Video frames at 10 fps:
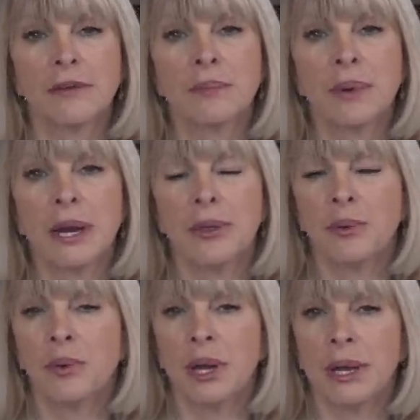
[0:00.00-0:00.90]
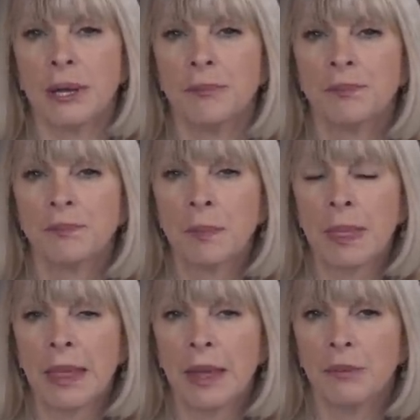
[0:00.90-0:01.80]
And by the way,
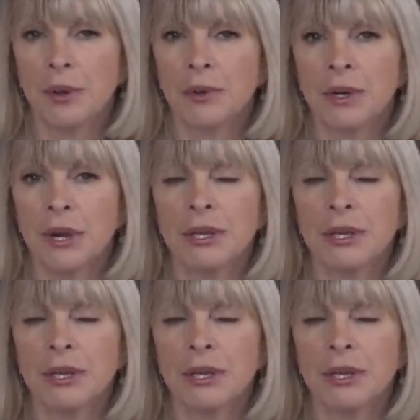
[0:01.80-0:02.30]
we all know